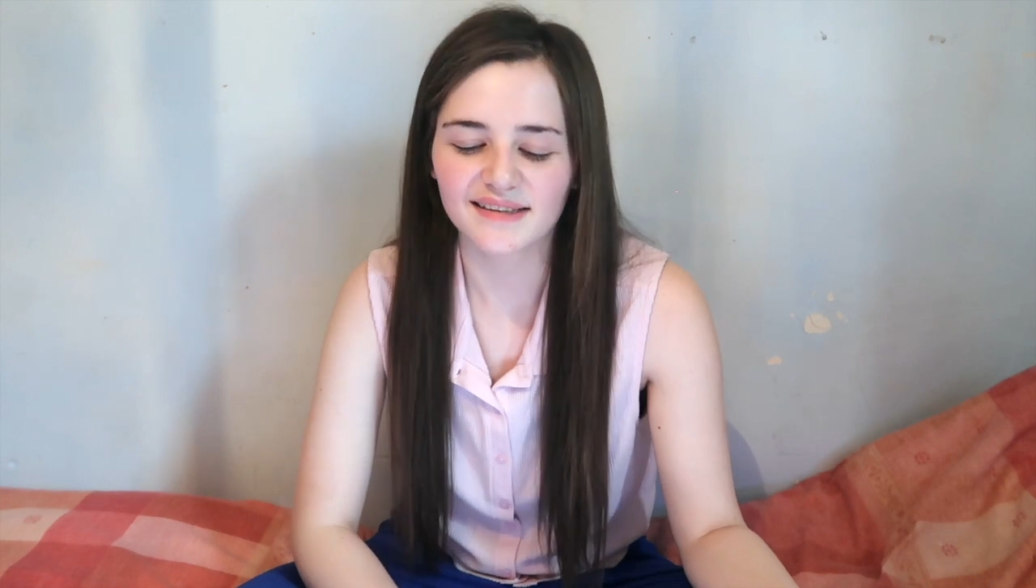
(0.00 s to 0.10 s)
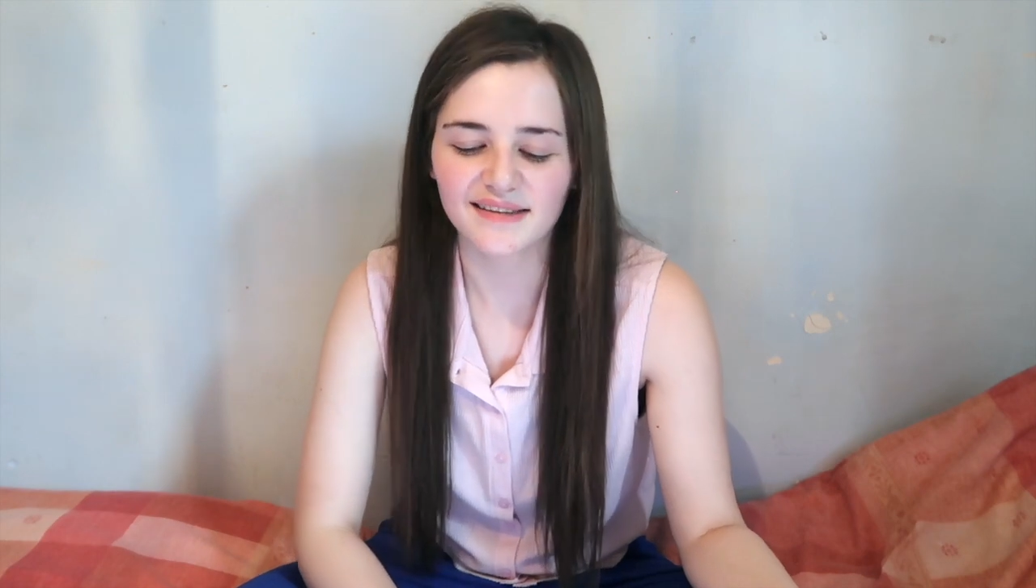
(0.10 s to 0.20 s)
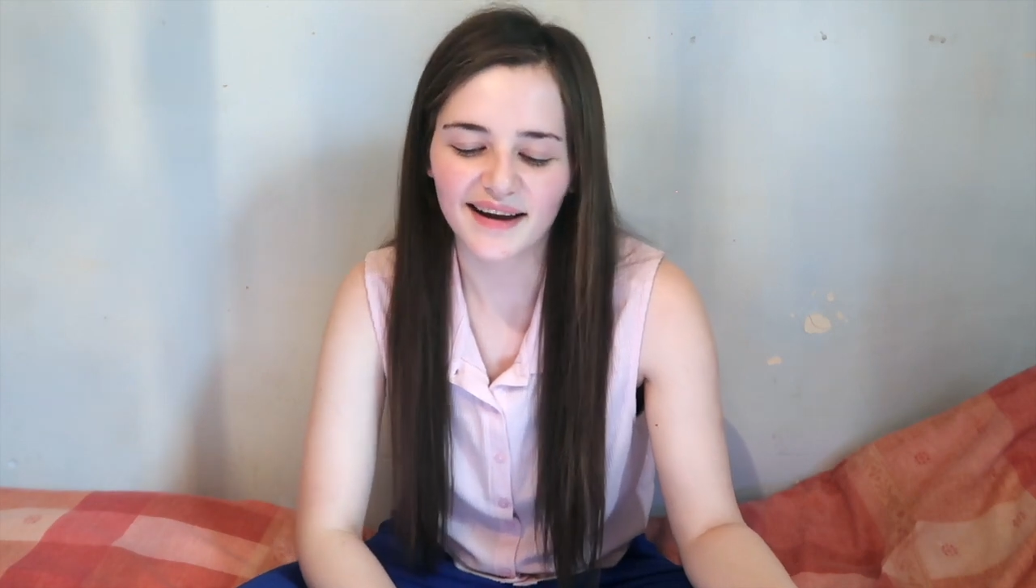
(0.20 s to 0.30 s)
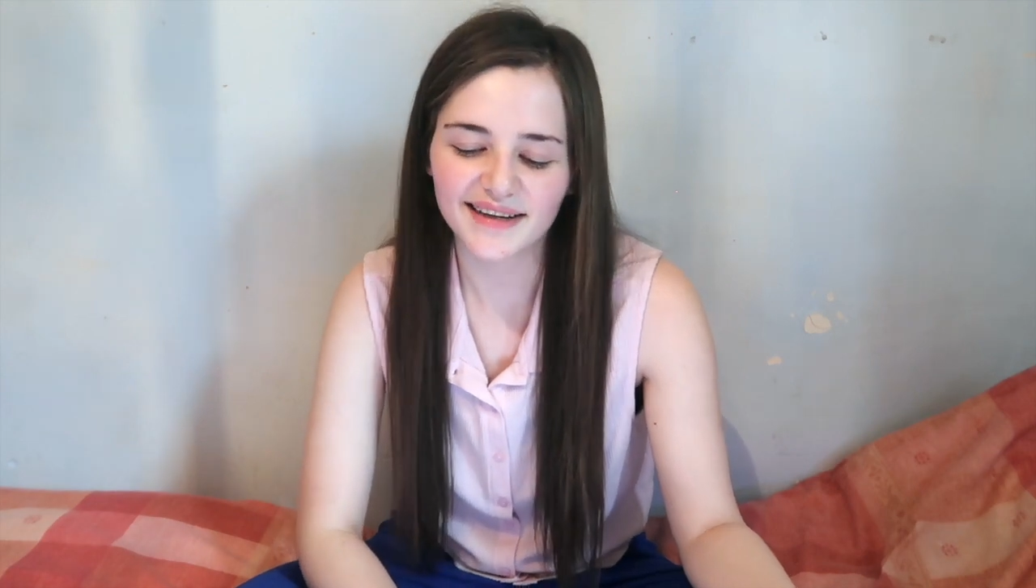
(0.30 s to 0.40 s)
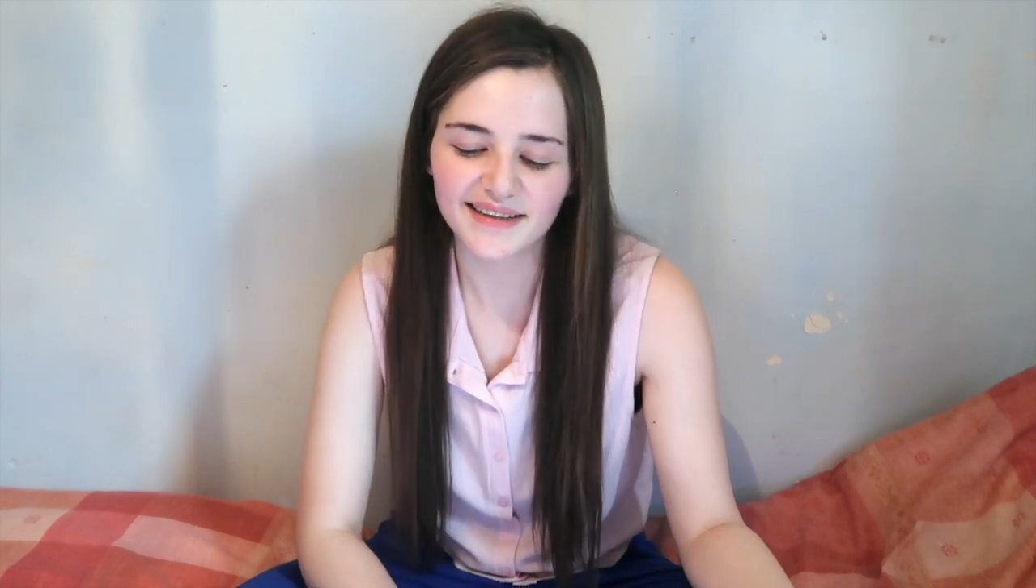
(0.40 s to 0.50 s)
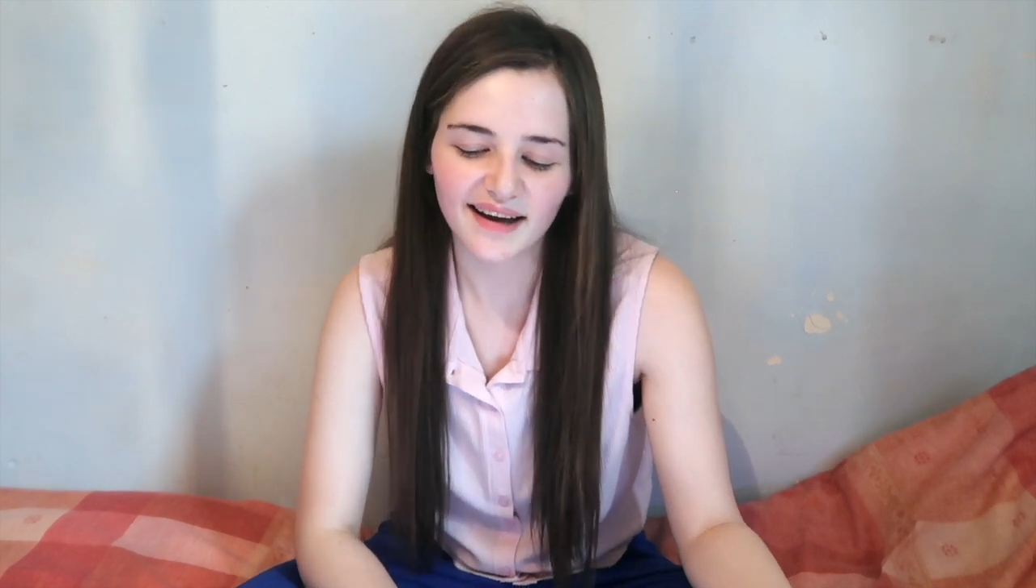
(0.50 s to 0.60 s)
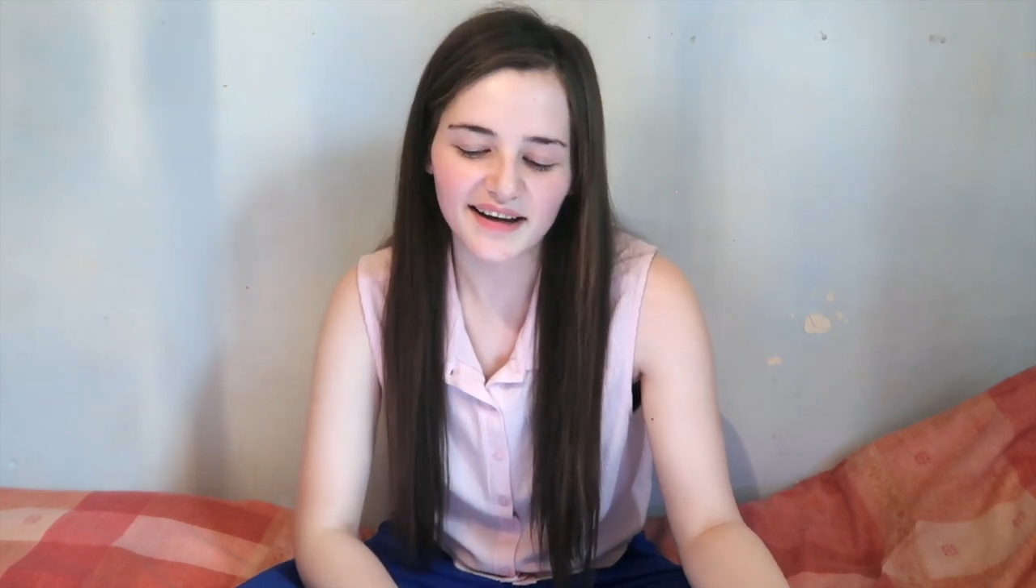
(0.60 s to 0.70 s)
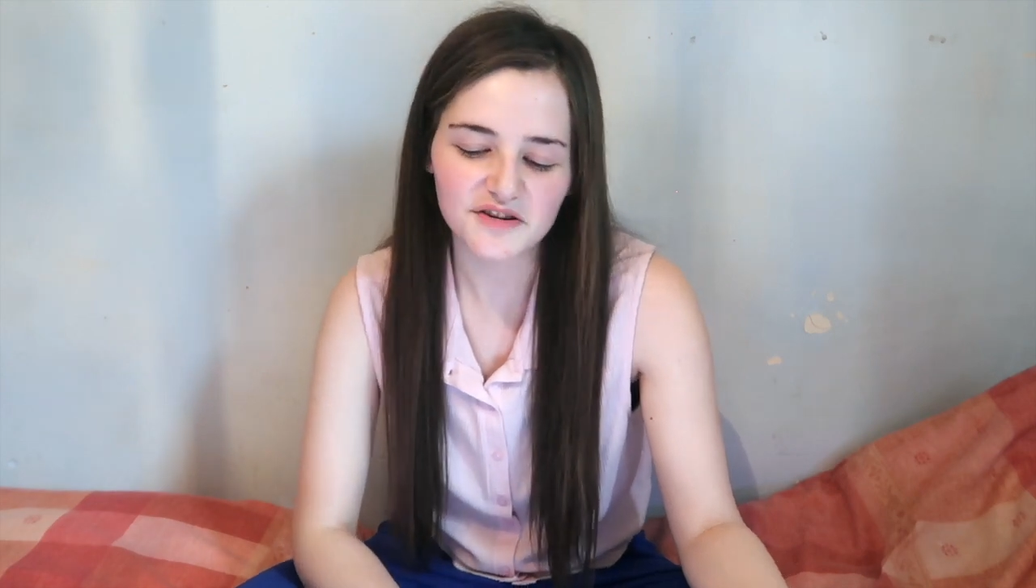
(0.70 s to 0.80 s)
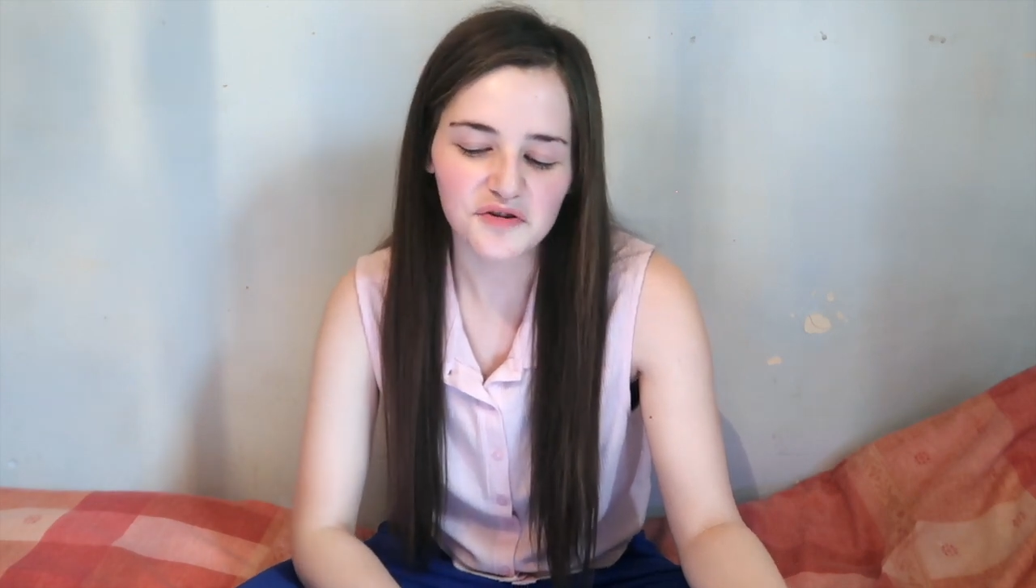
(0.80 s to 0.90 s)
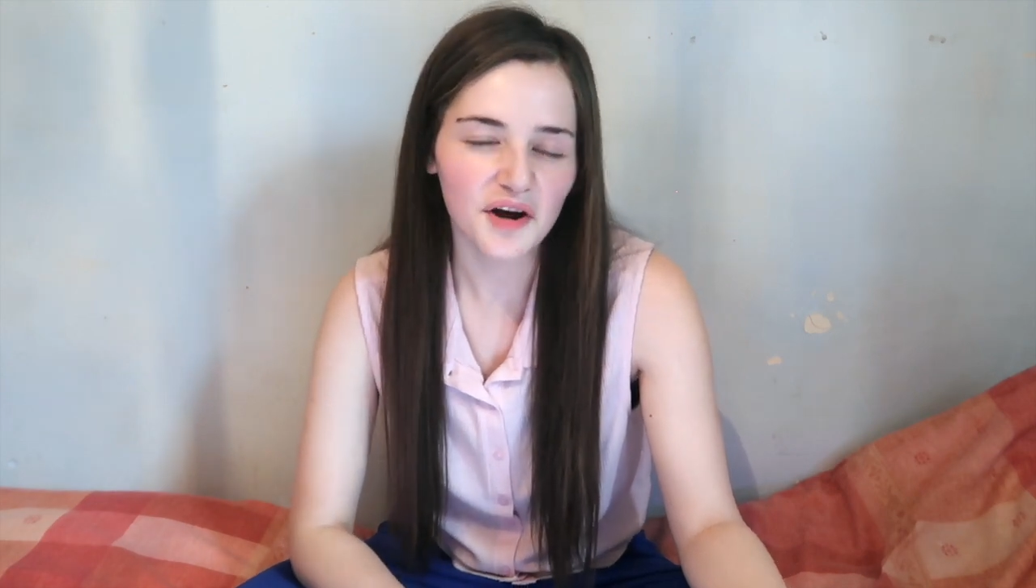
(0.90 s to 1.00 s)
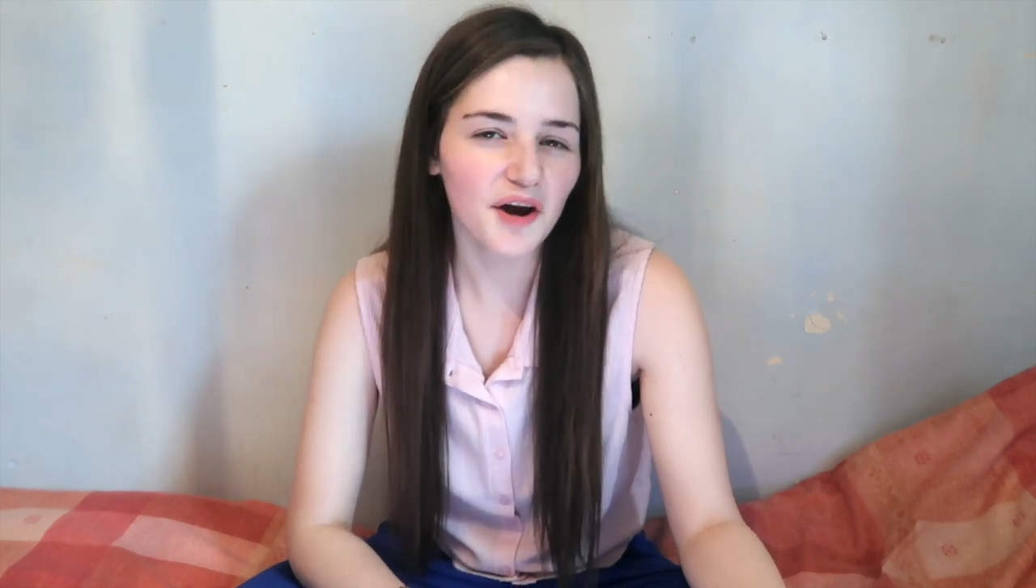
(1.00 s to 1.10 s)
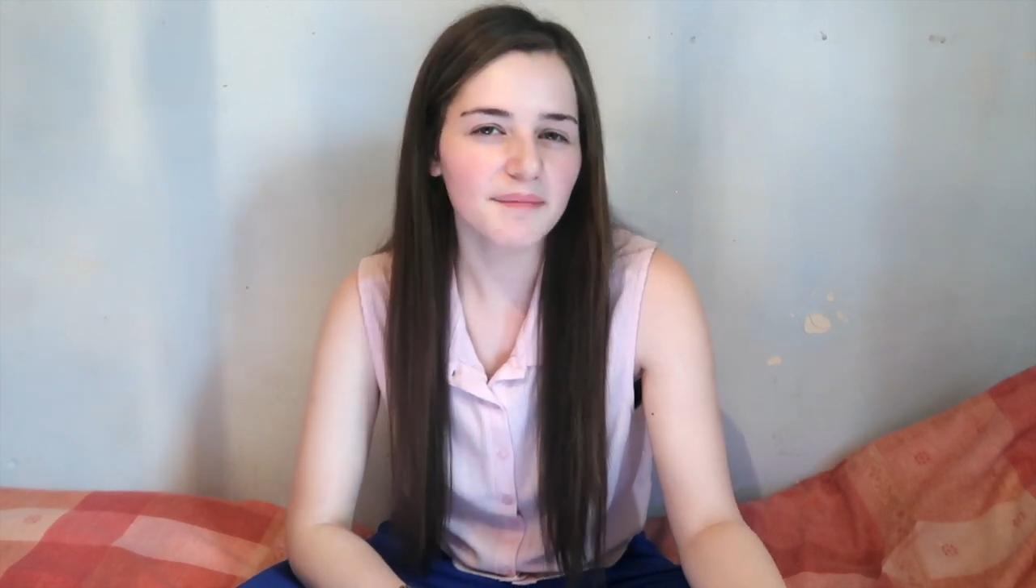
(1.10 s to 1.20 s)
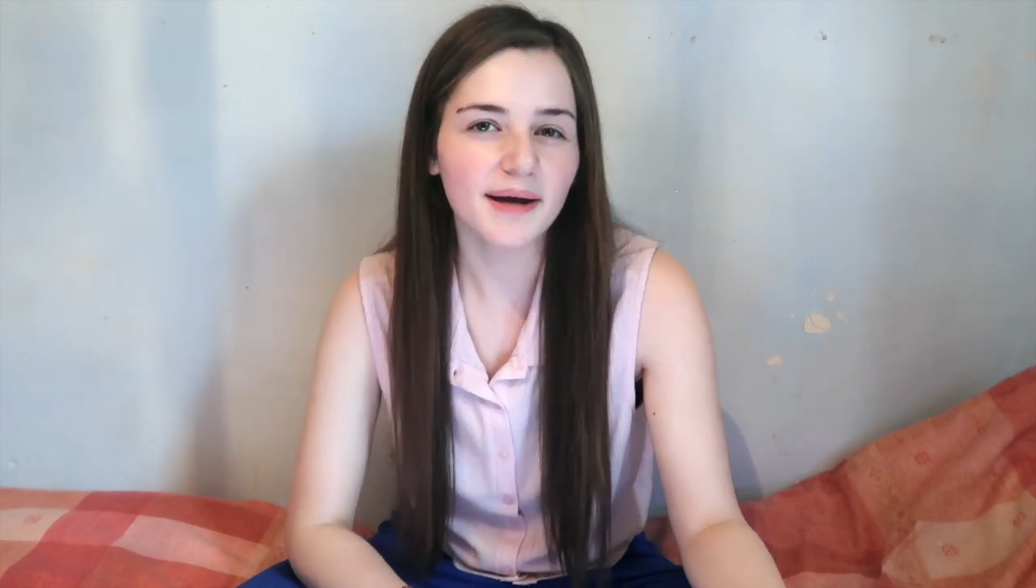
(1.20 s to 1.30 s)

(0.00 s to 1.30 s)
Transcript: like, I don't know,